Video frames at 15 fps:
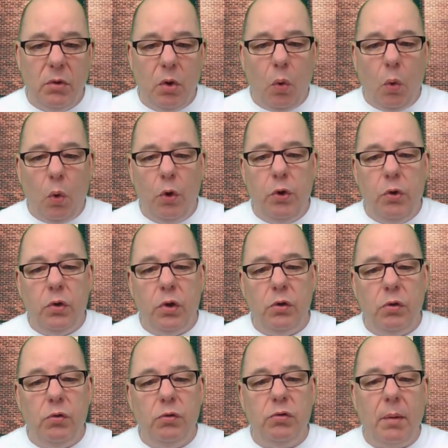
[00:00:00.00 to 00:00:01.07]
or you can
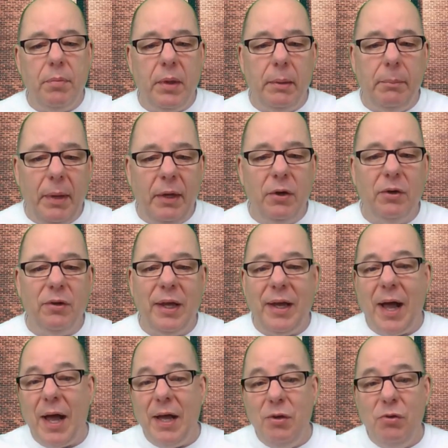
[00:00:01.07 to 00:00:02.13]
do something bigger like
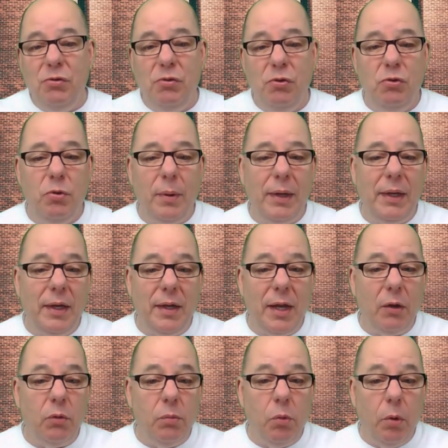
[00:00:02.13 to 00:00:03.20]
I use YouTube. I can
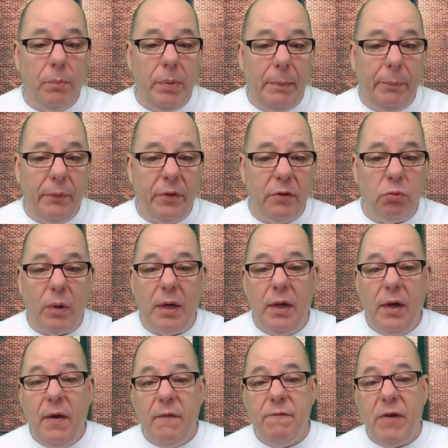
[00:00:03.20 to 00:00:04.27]
connect with more people this way.
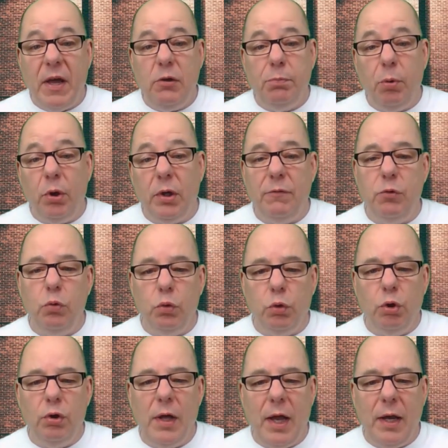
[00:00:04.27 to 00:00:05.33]
Facebook, if you
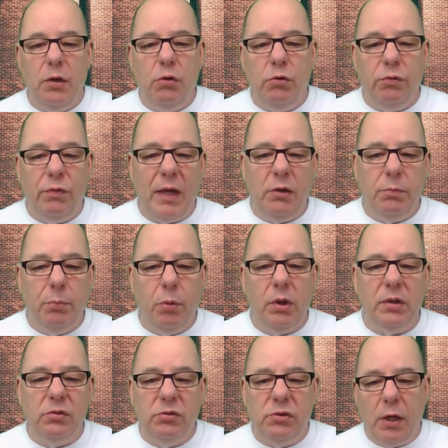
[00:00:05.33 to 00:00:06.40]
learn how to use Facebook
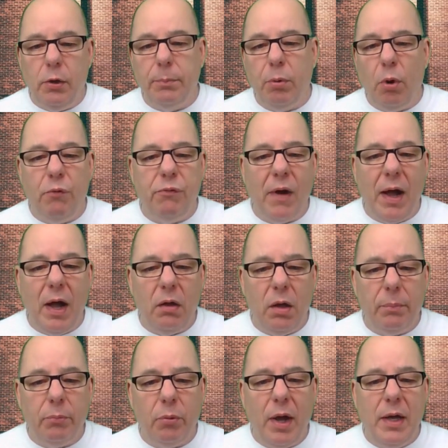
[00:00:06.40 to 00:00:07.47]
and set your profile
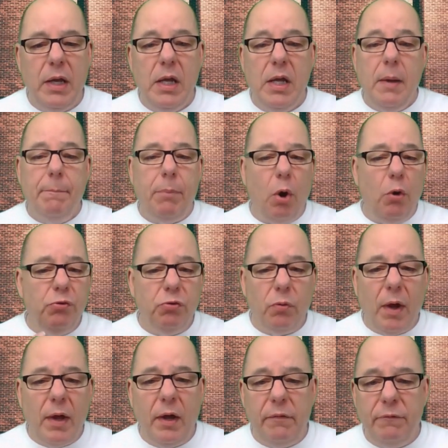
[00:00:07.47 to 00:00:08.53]
up right, post the
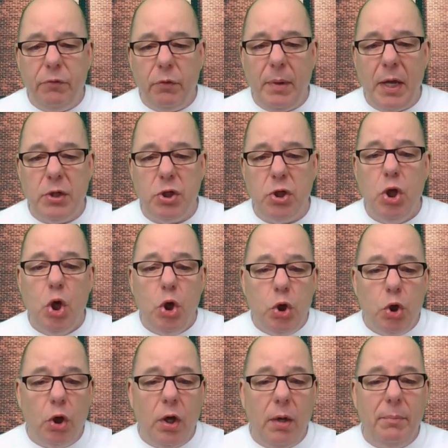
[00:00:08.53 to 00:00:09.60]
right information,
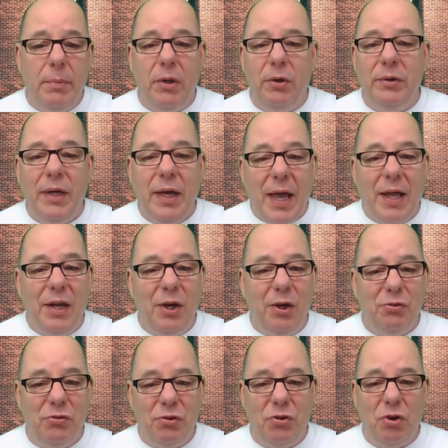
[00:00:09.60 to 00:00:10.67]
you're going to build, and
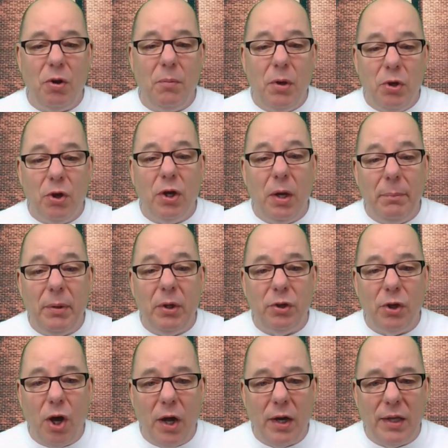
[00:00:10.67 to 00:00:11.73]
here's the term, you're going to build an
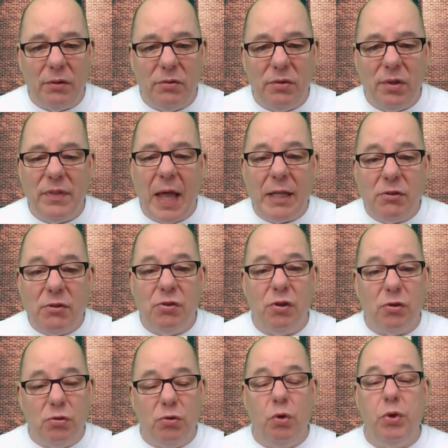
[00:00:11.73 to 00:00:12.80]
audience. That's the
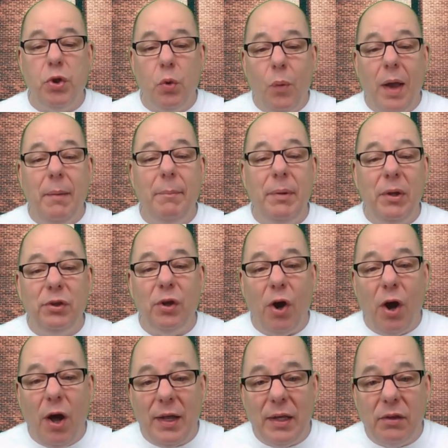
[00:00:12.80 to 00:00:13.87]
truth. You want to build an
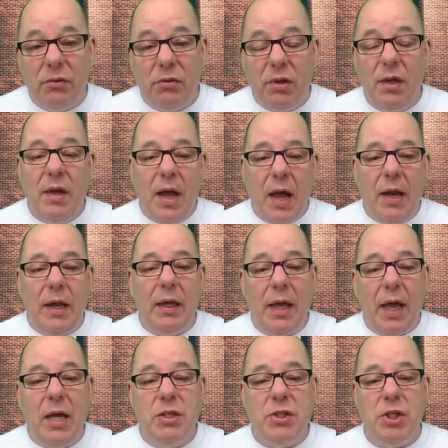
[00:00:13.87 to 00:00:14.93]
audience and
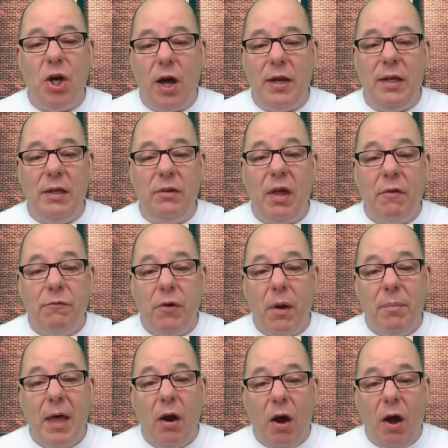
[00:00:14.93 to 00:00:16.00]
engage the audience, and from
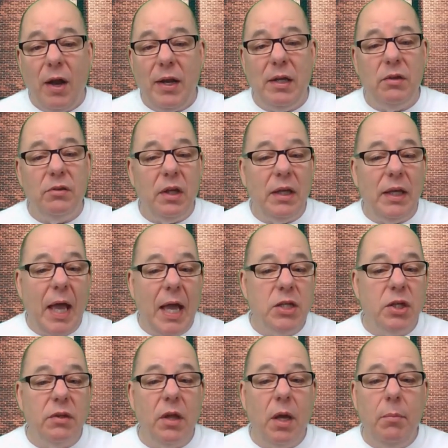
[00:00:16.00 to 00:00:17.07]
that audience,
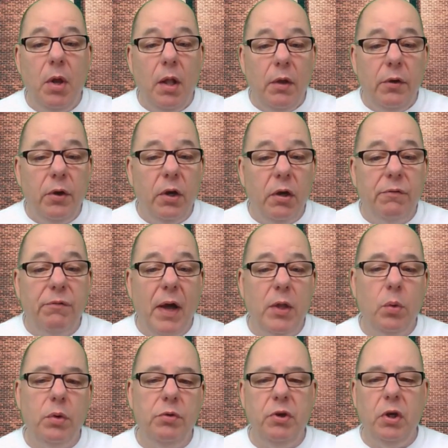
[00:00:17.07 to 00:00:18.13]
engaging them, you're going to find the
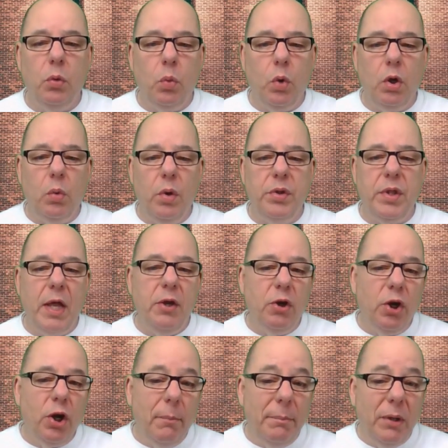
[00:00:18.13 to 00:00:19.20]
ones you can work with, and you're
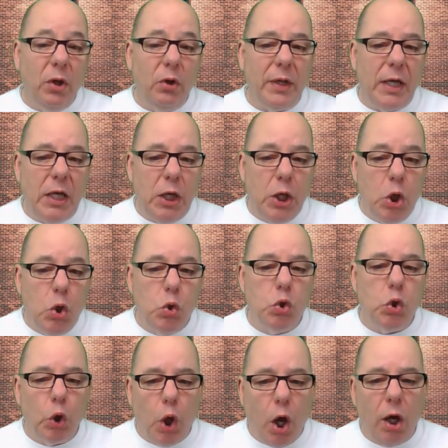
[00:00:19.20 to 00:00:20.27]
going to build a huge,
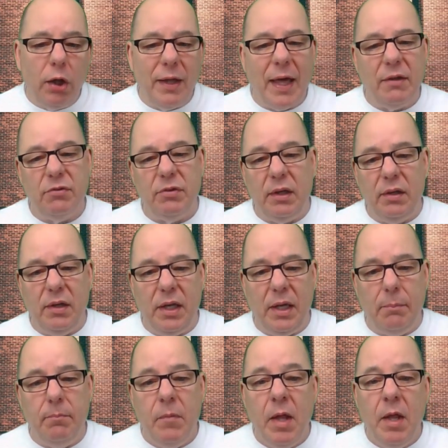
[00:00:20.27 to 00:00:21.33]
long-lasting
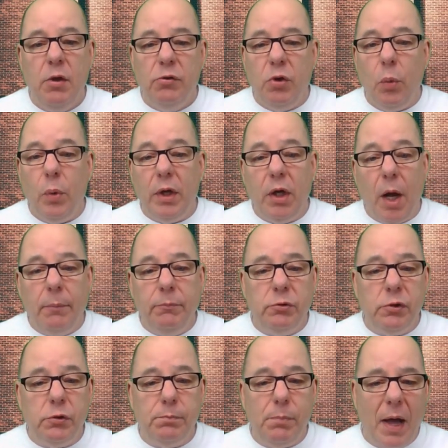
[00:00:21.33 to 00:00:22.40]
team. So when it comes to
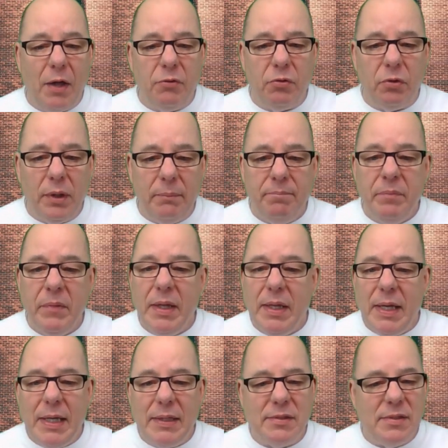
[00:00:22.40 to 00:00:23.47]
sponsoring,
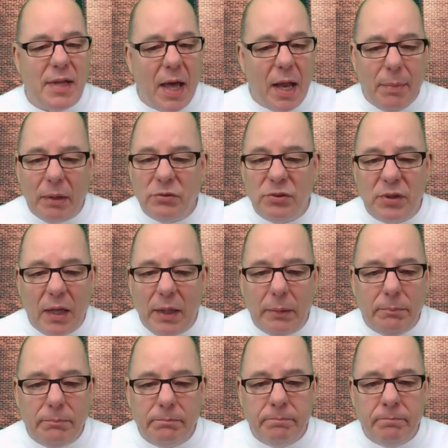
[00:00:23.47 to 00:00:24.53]
it's not about selling,
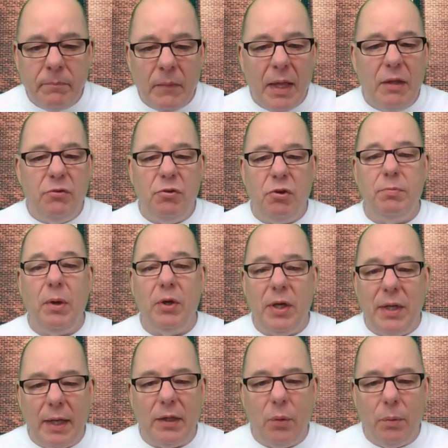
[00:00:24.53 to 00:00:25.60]
it's just about
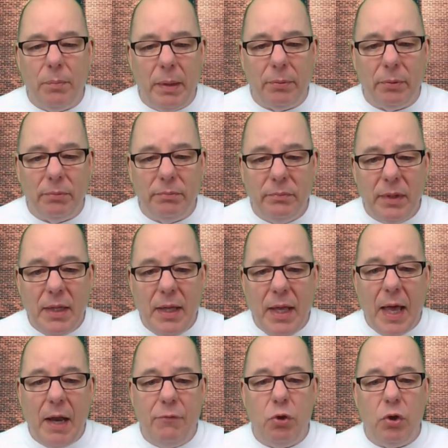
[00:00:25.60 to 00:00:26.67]
connecting with people.
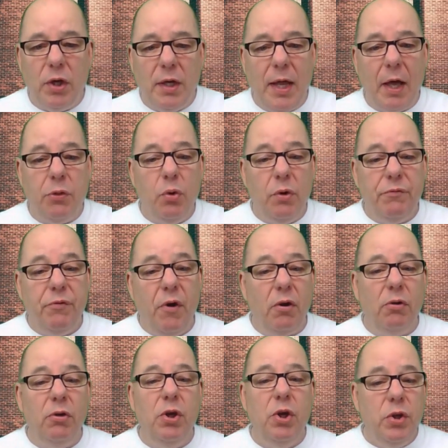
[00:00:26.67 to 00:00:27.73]
And if you connect through a
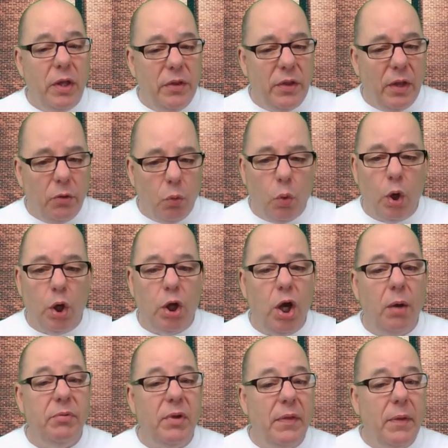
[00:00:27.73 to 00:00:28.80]
funnel, the work
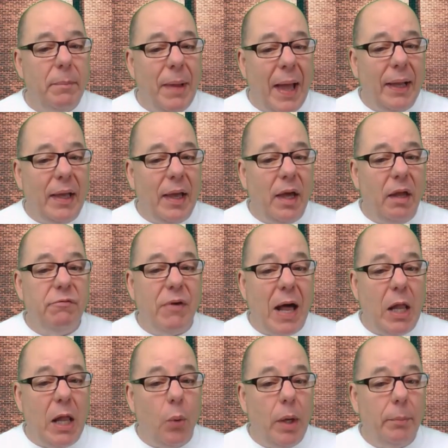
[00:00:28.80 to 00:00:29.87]
comes on the back end,
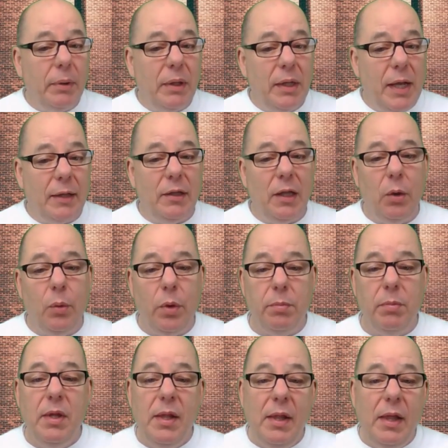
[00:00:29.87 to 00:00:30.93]
following up and connecting with them.
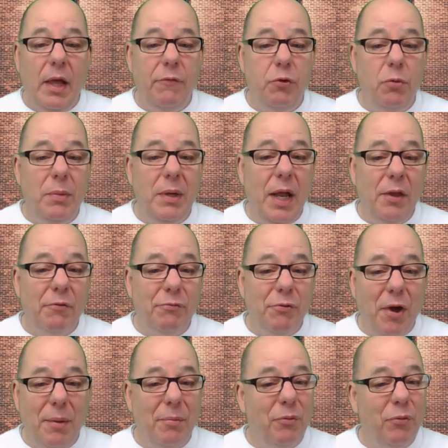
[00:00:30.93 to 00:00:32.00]
If you meet on the
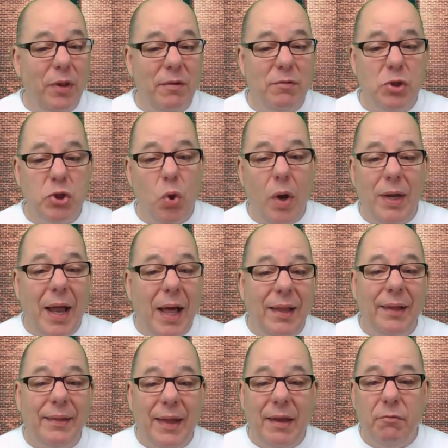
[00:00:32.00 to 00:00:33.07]
front end before they even join, I
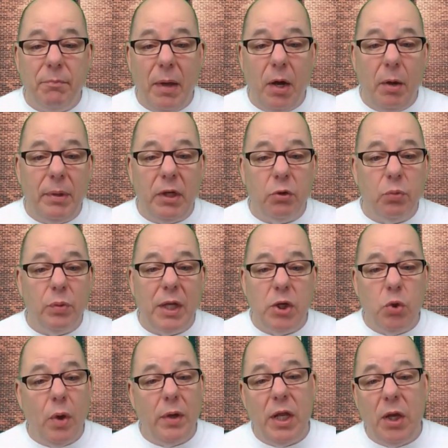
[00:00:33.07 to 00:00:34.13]
like that even better because when they
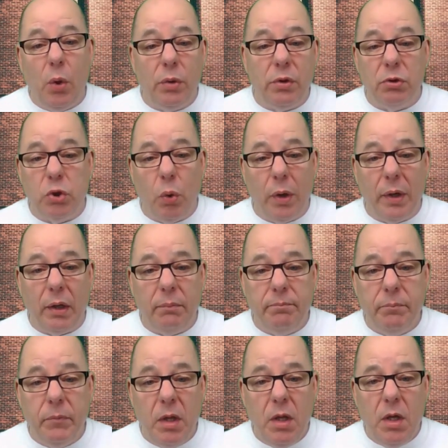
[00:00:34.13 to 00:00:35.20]
join, they know what they're joining.
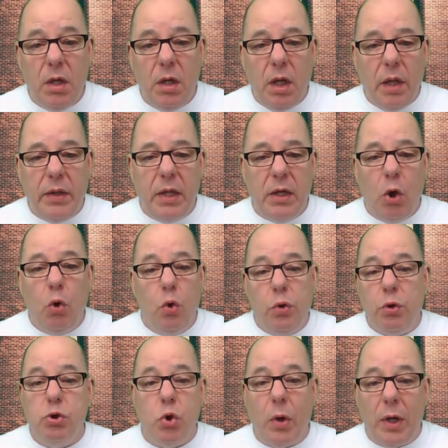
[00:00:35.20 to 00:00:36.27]
They know who
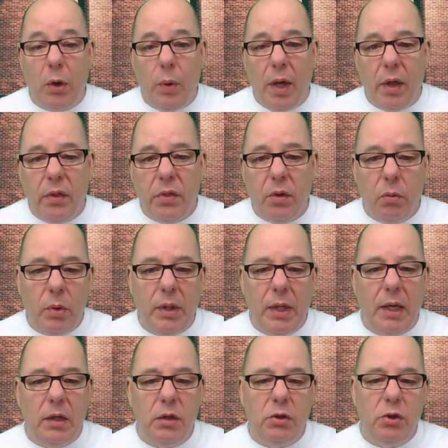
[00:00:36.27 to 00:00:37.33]
they're joining with. When
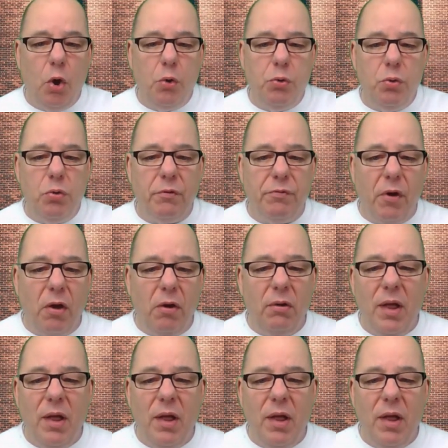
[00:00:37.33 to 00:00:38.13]
they go through the funnel,